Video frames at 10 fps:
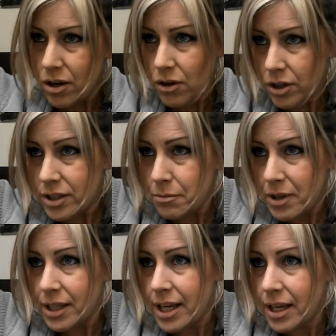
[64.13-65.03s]

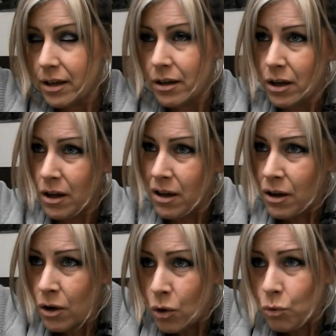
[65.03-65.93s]
ultimately,
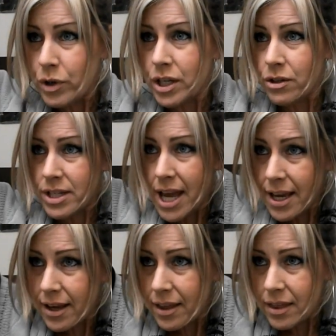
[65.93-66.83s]
when you
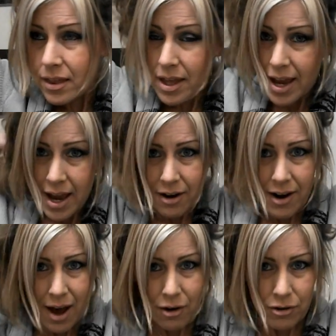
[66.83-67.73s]
take the hair
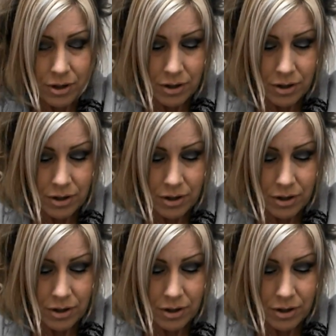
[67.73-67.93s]
out,